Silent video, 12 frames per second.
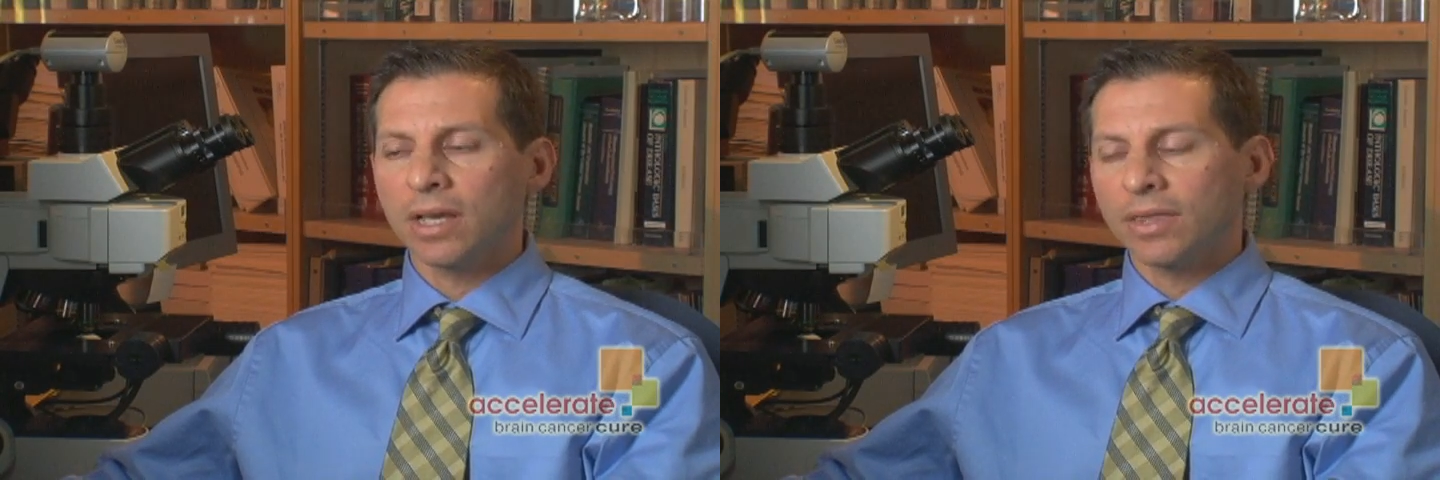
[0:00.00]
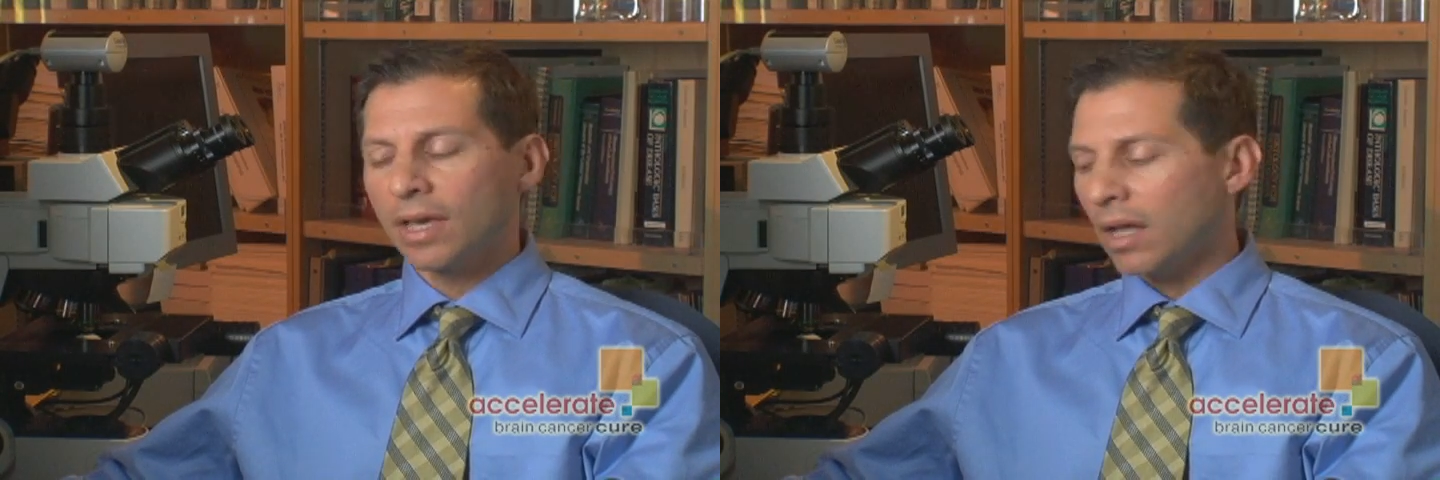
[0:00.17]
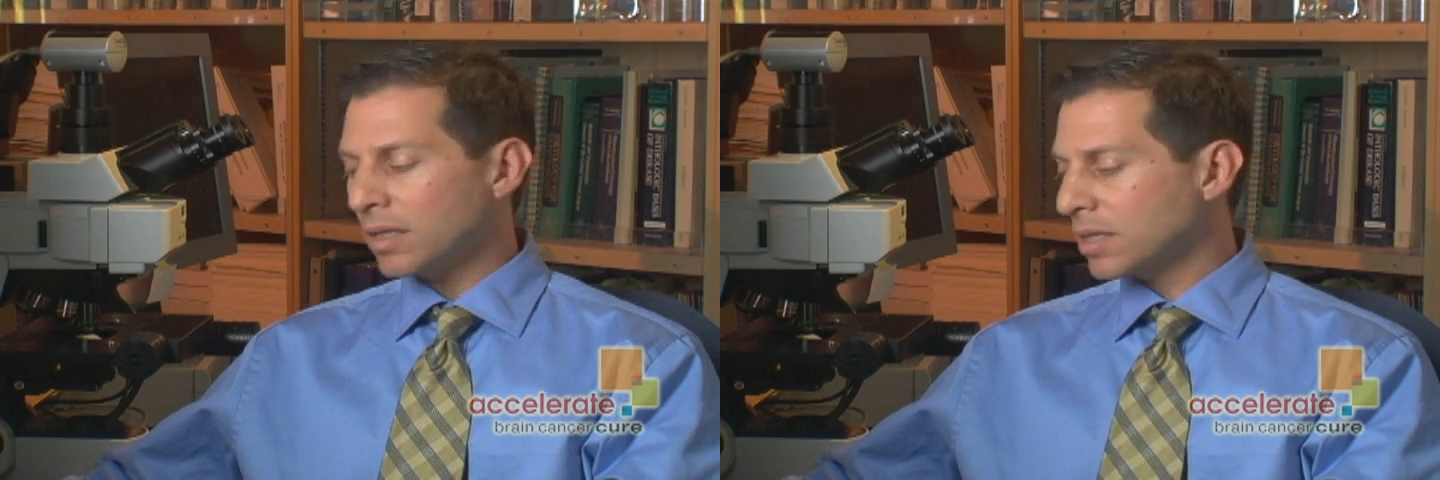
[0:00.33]

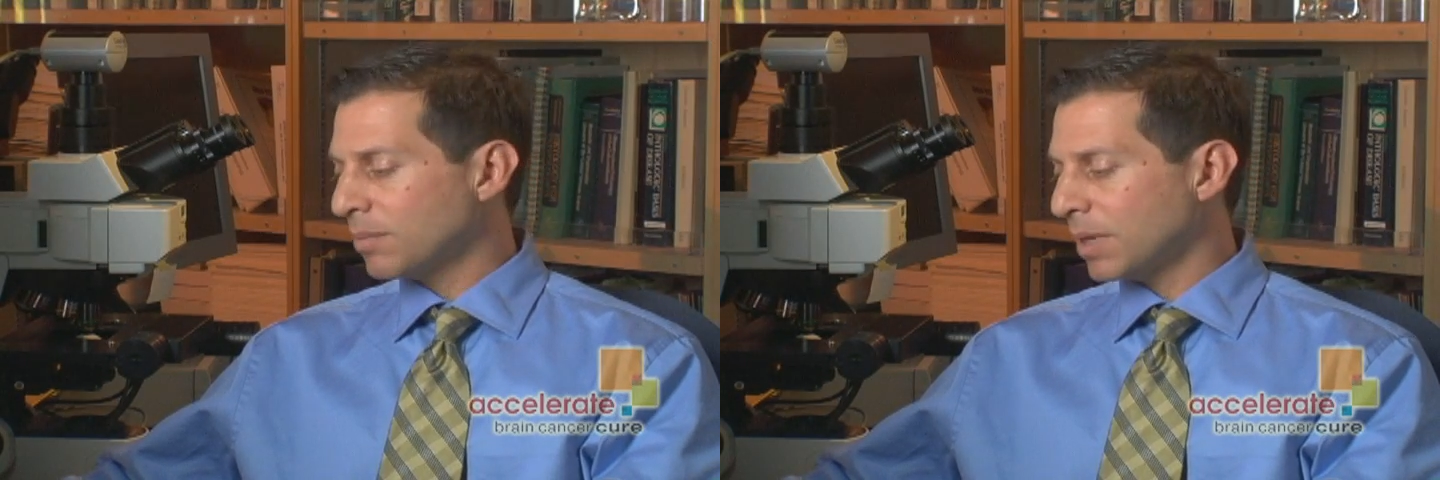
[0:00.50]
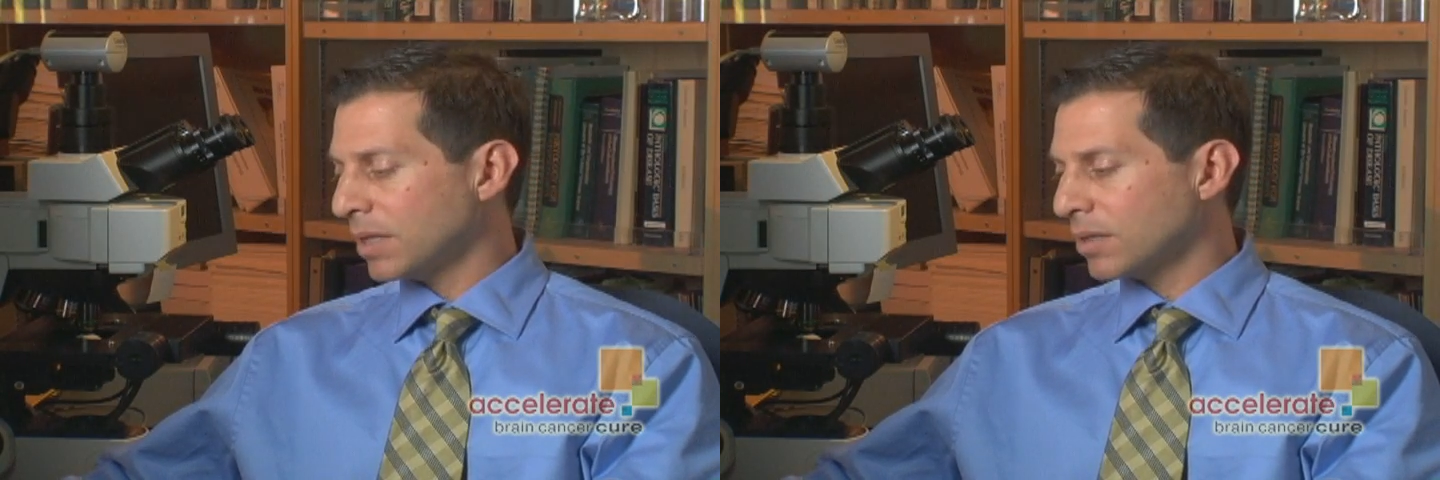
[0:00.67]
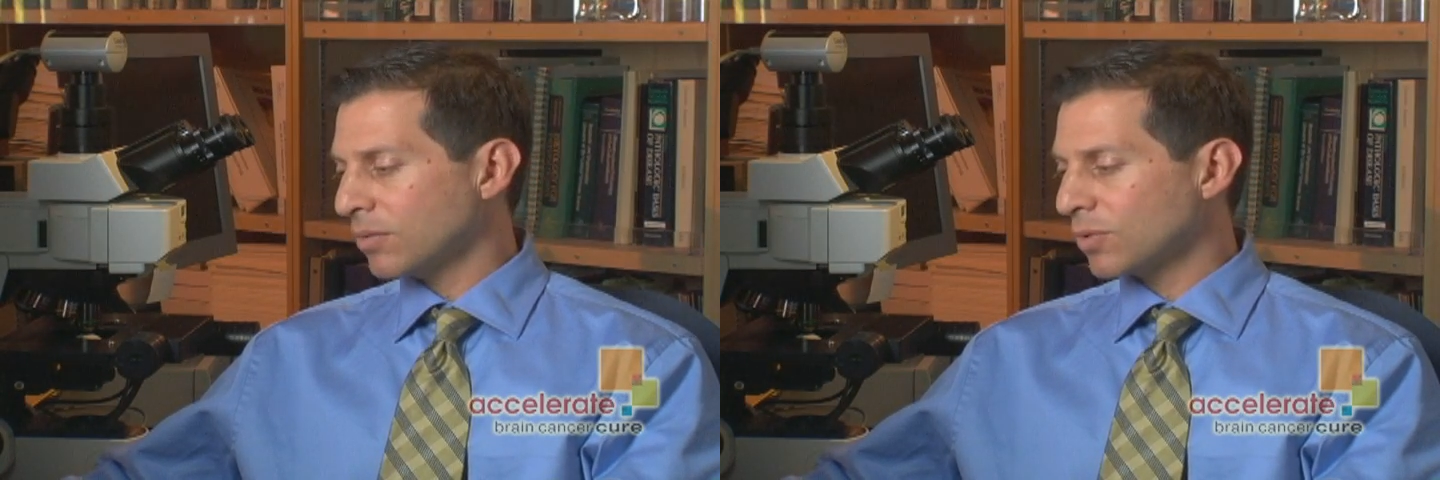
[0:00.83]
the
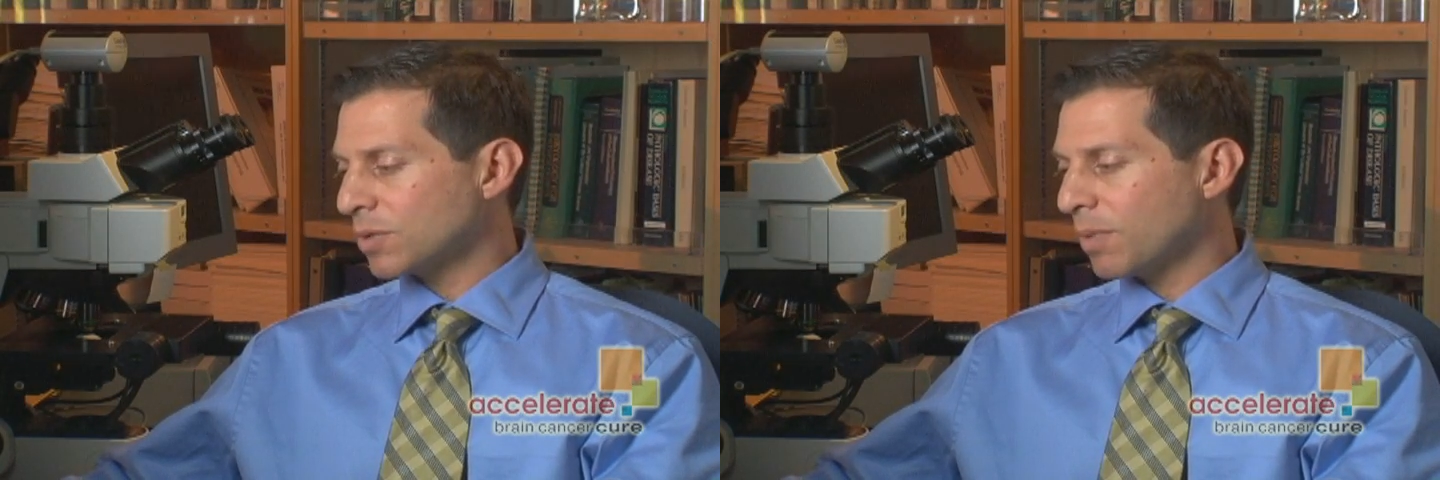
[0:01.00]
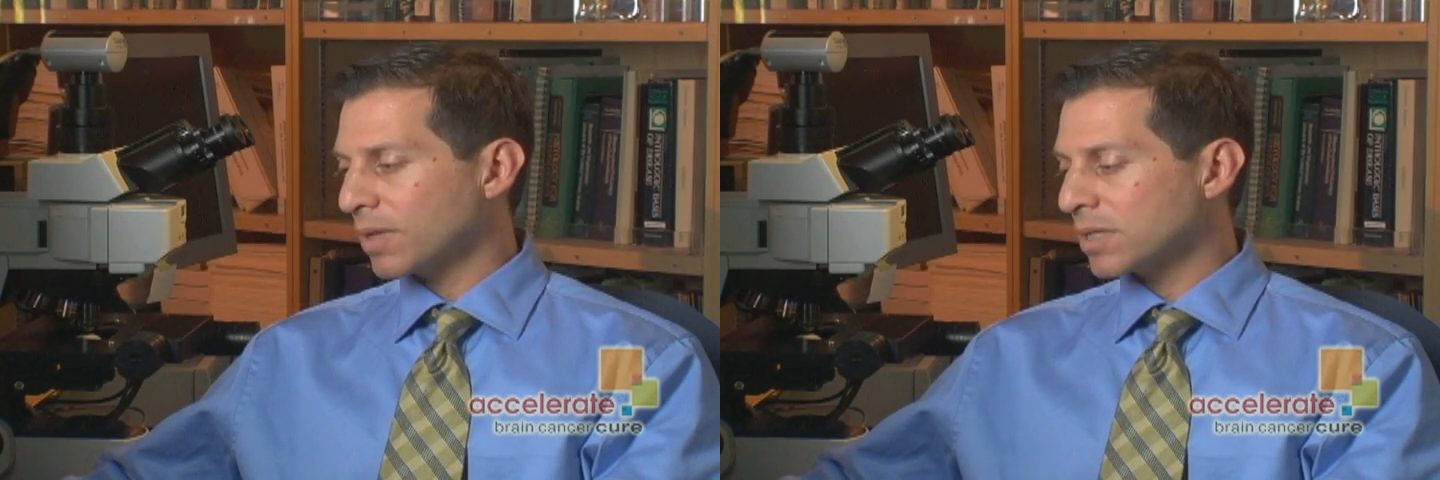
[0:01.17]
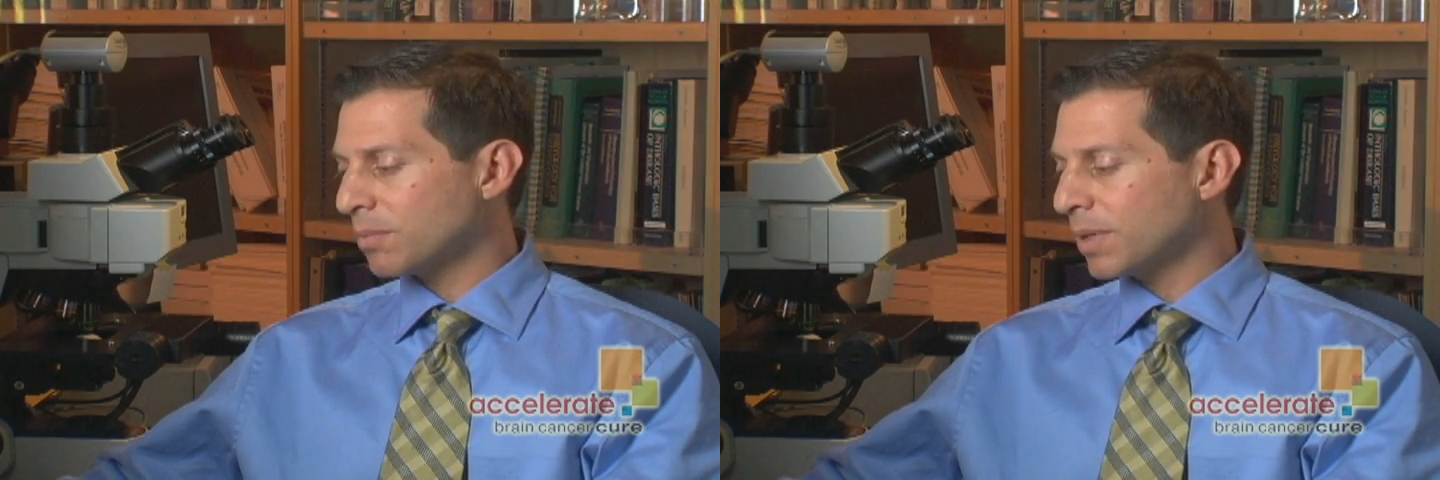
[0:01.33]
ultimate
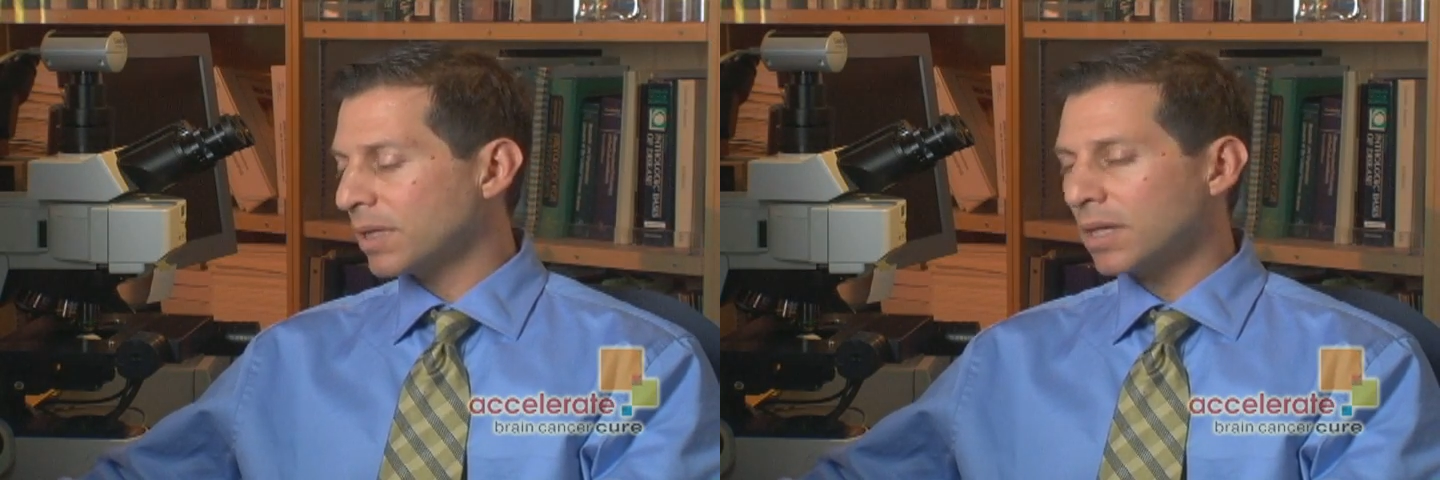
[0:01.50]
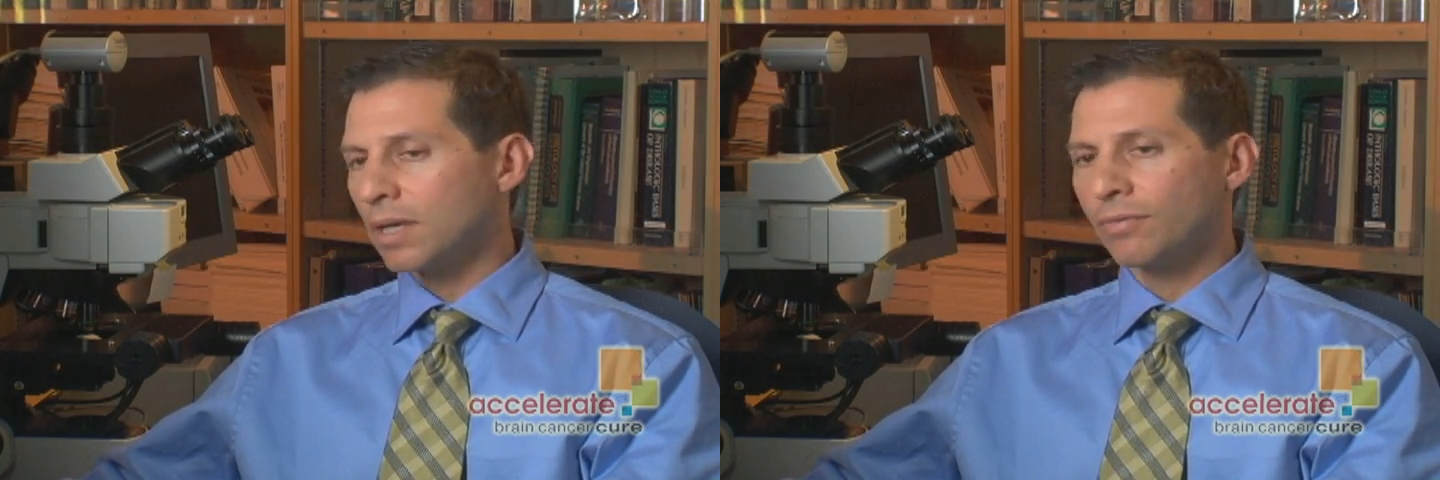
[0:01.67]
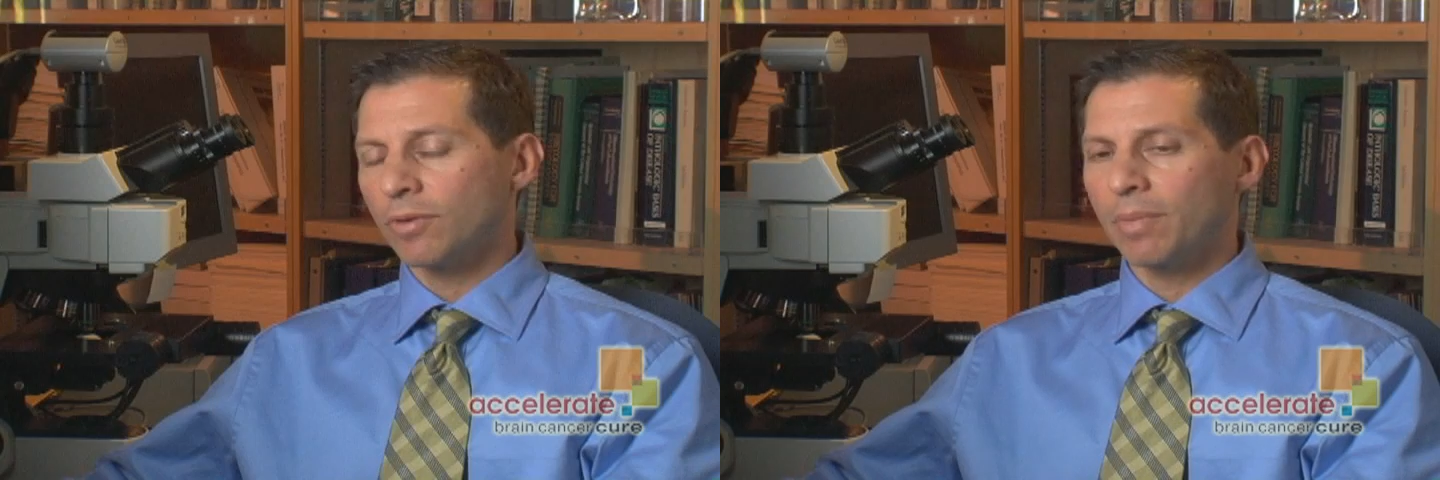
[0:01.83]

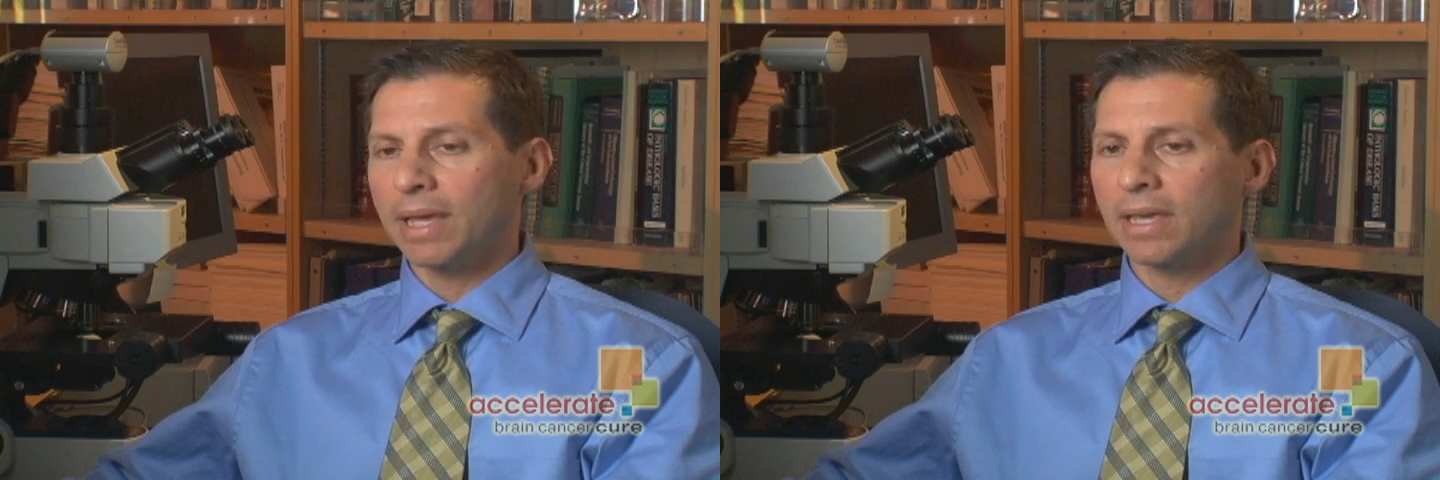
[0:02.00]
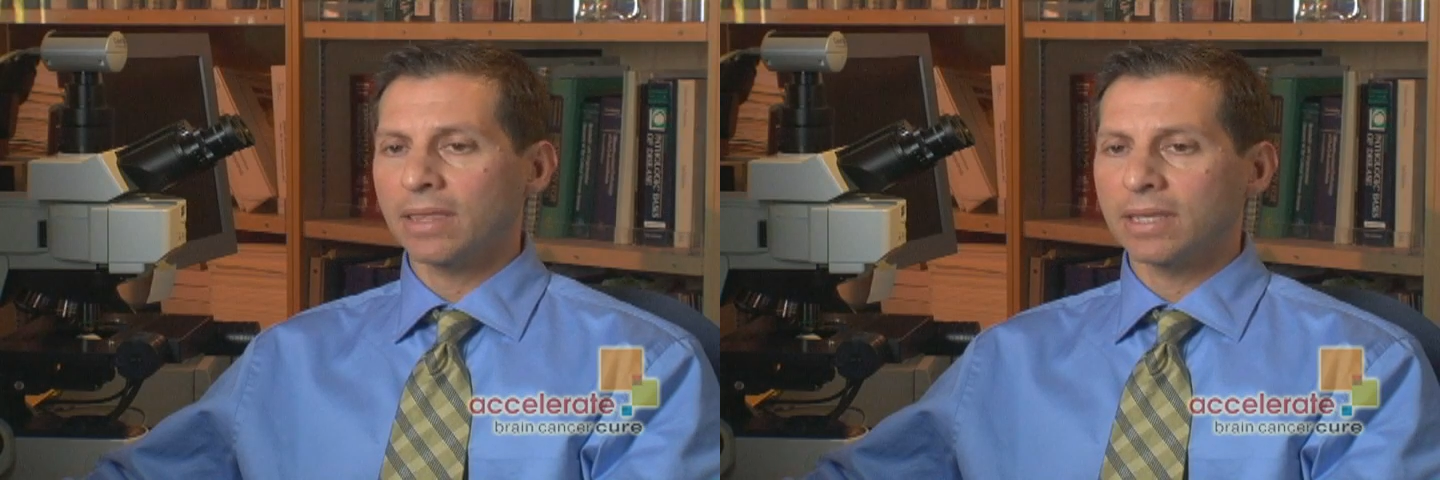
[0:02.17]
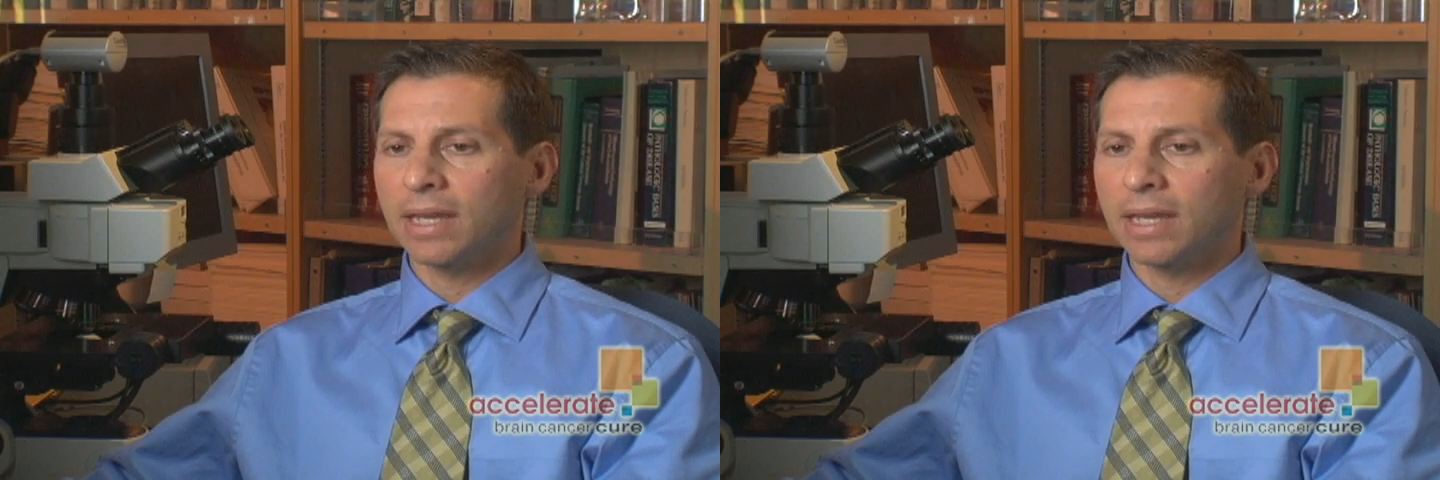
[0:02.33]
responsibility for making